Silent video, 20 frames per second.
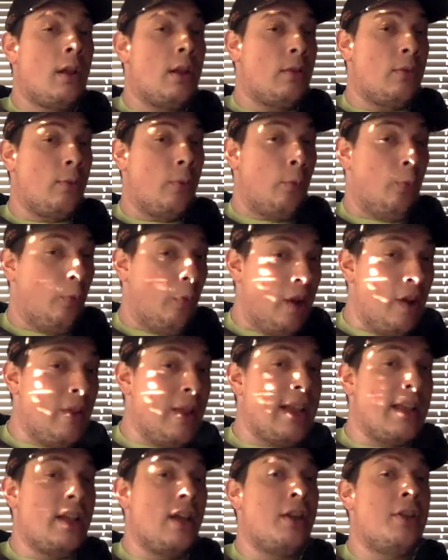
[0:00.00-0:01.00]

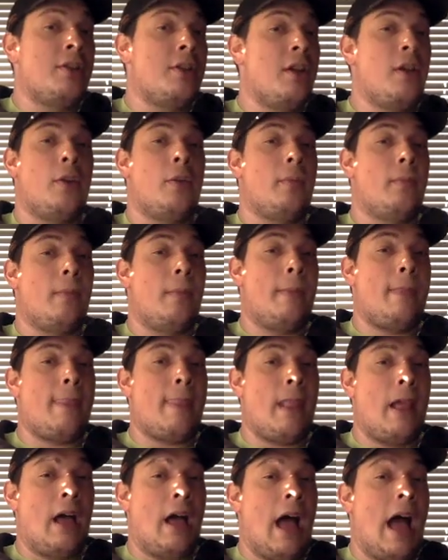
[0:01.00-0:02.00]
Really good dude.
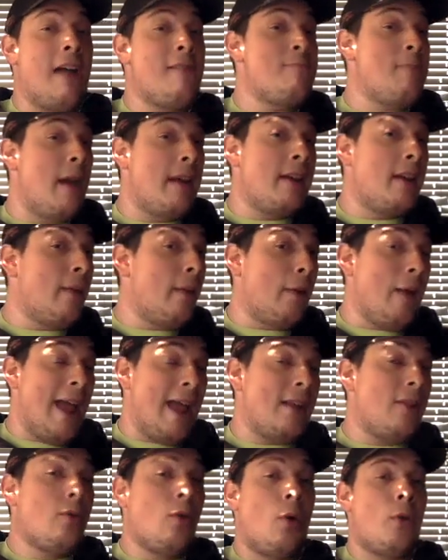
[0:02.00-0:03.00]
I've been to their
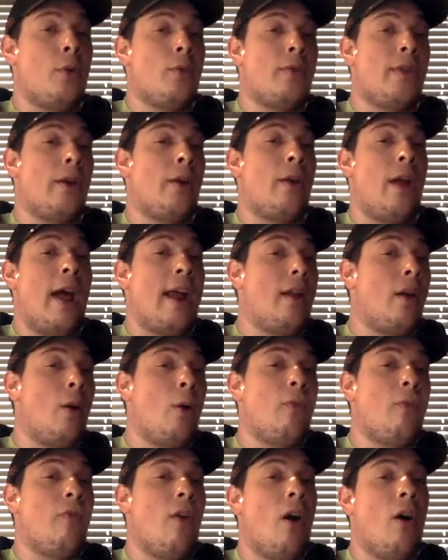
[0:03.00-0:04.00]
headquarters there in
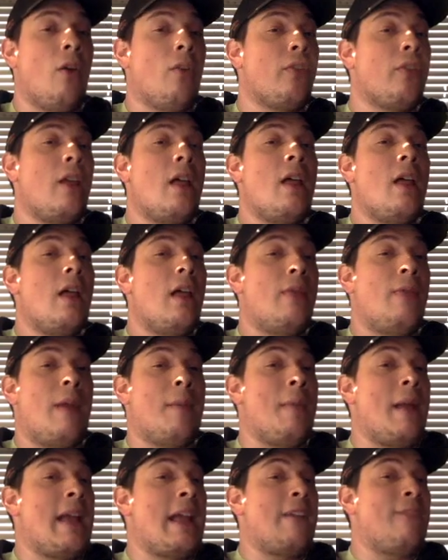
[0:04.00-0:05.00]
Idaho Falls. They
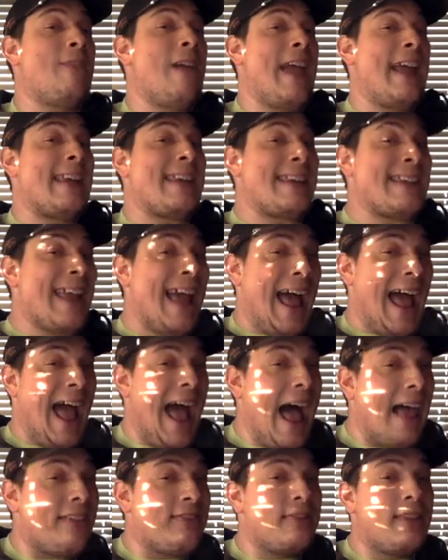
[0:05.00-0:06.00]
make
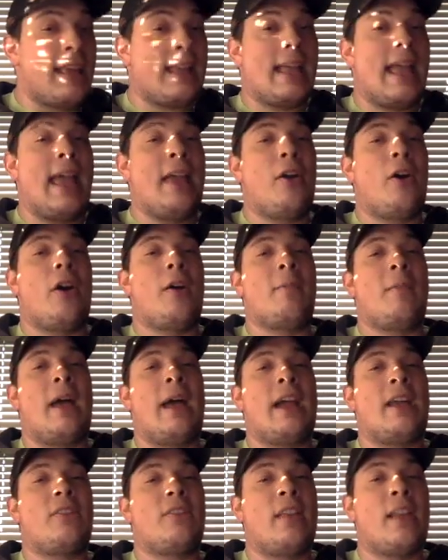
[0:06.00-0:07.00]
fantastic AR
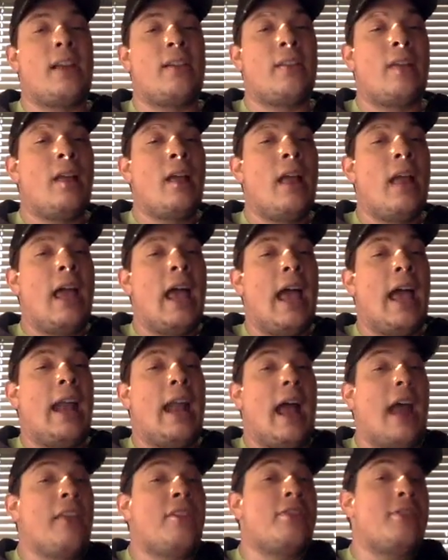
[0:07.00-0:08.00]
magazines, and
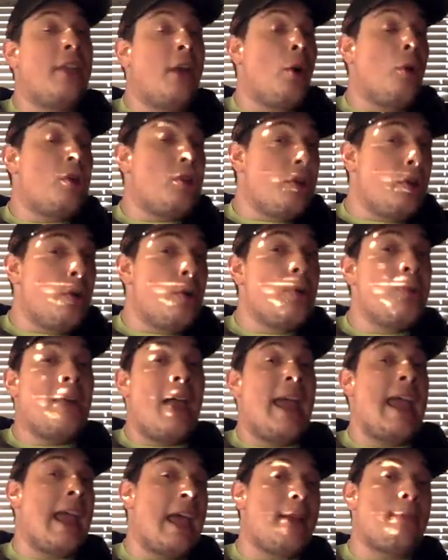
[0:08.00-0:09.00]
I still use
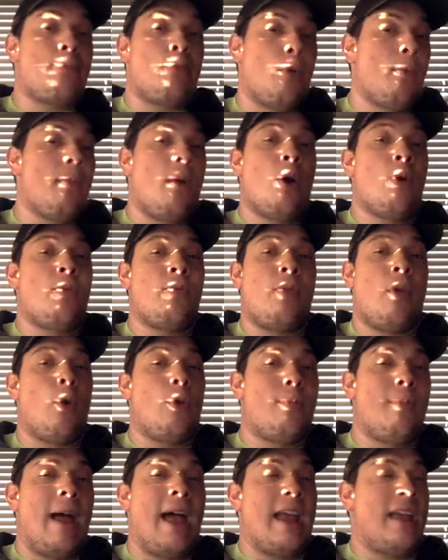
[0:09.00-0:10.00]
and promote
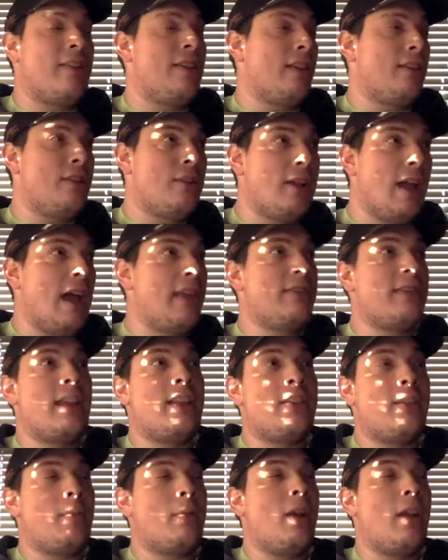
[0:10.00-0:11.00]
those magazines. You guys
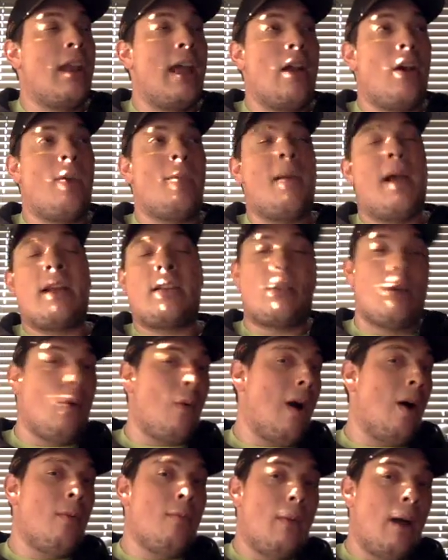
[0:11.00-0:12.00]
need some good AR mag? Go
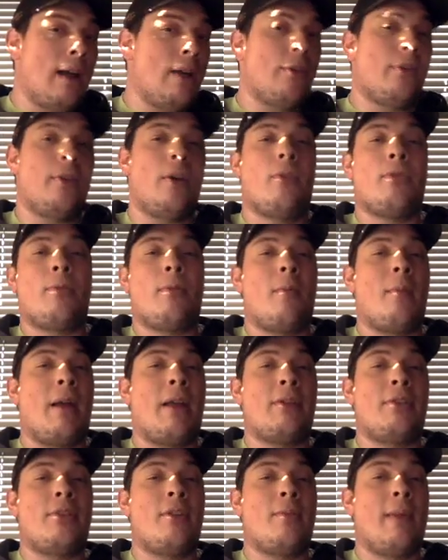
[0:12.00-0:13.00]
out and buy yourself some
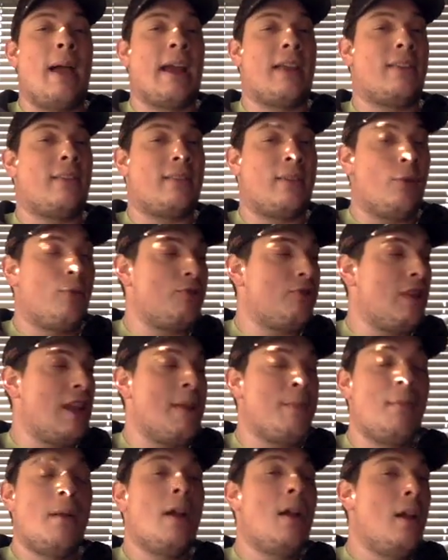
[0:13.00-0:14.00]
Men 2 magazines. They're
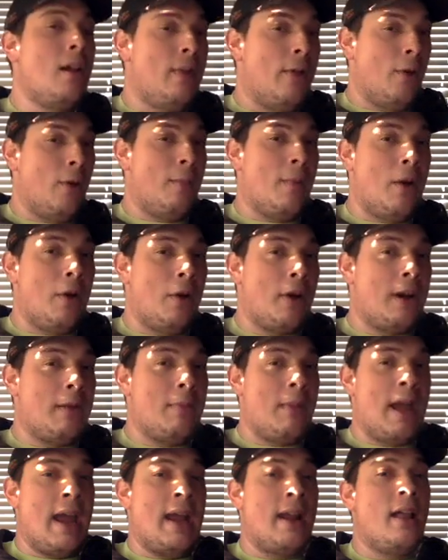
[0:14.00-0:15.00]
cheap. They're American
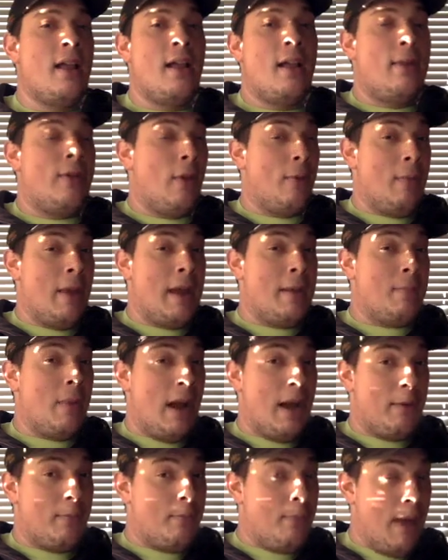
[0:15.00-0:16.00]
made. They're made
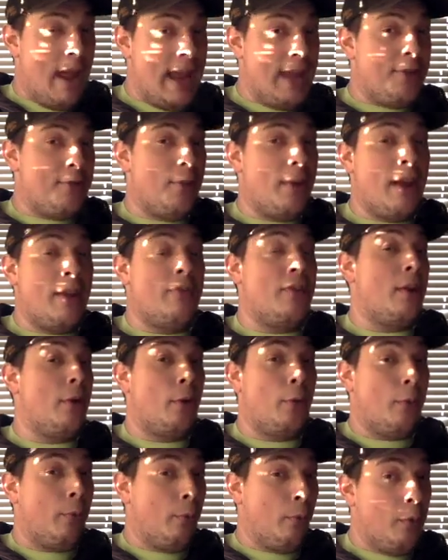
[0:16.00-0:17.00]
by patriots that
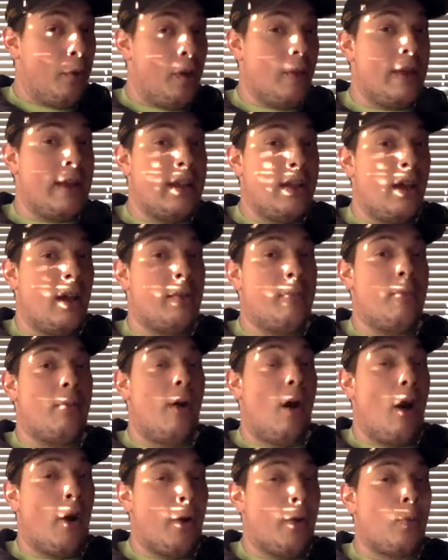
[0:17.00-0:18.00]
are really good,
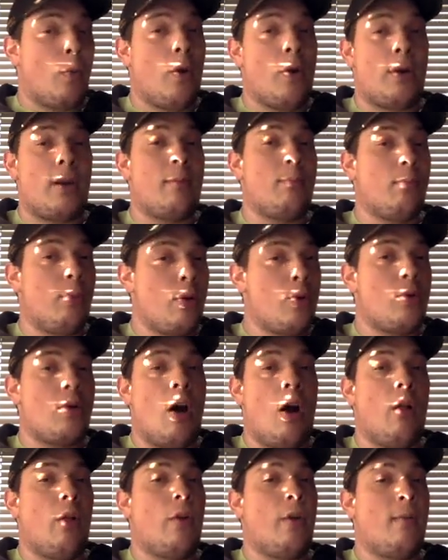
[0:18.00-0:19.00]
hardworking,
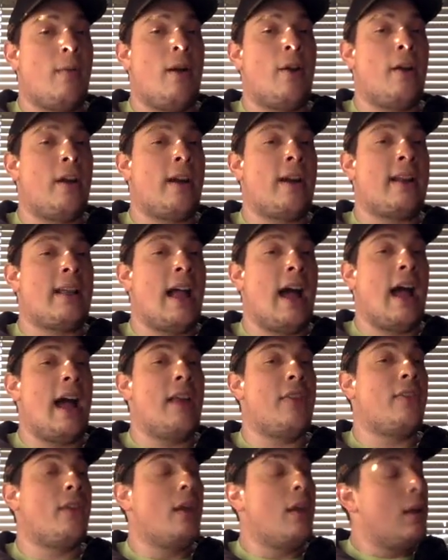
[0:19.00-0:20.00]
blue-collar American
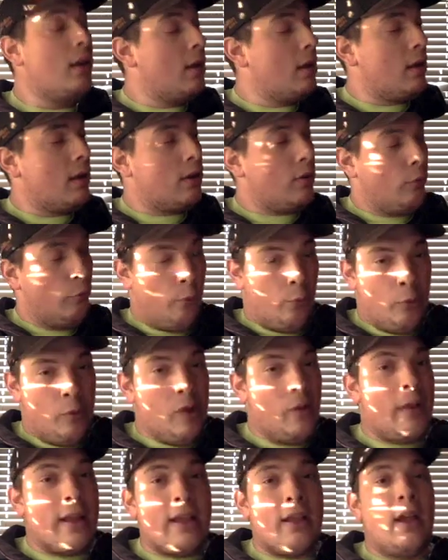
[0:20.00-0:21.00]
guys.
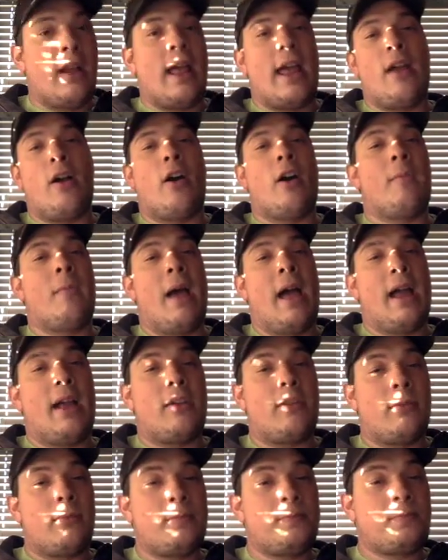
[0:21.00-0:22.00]
Really good AR
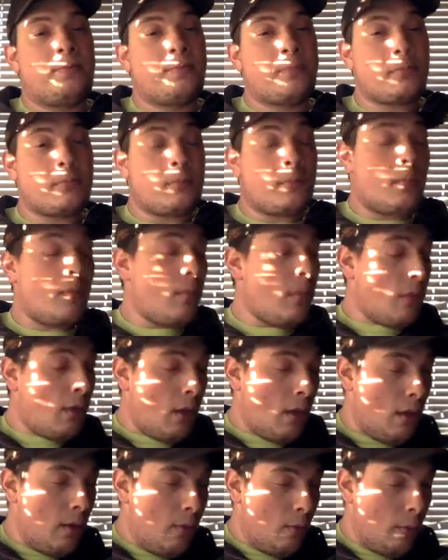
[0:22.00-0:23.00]
mags.
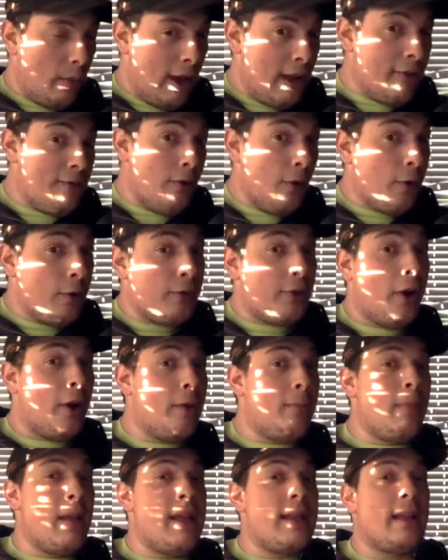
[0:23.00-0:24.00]
When they first
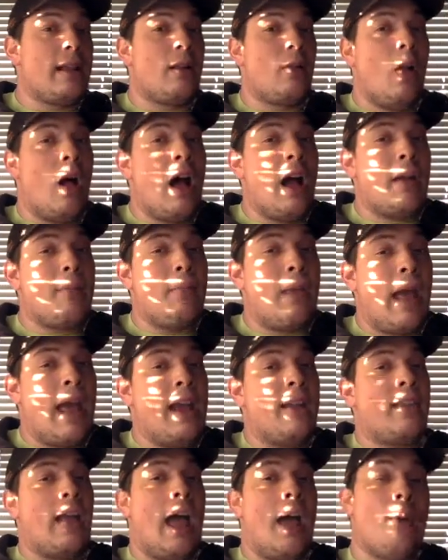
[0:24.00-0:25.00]
started making Glock
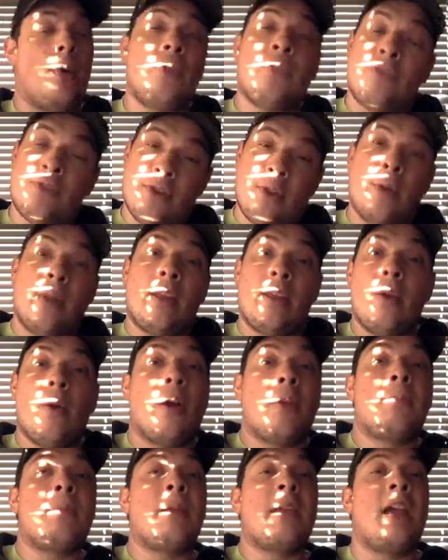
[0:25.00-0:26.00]
mags, I was shooting
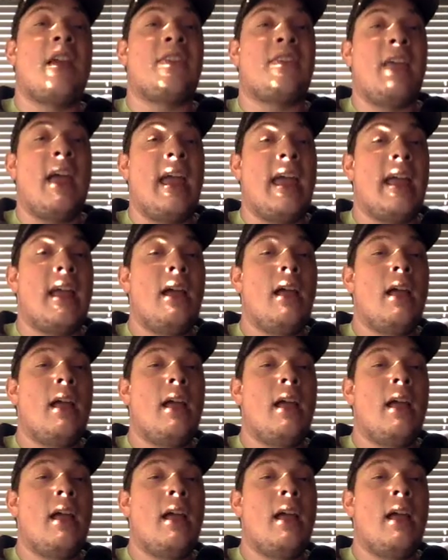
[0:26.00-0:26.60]
USPSA,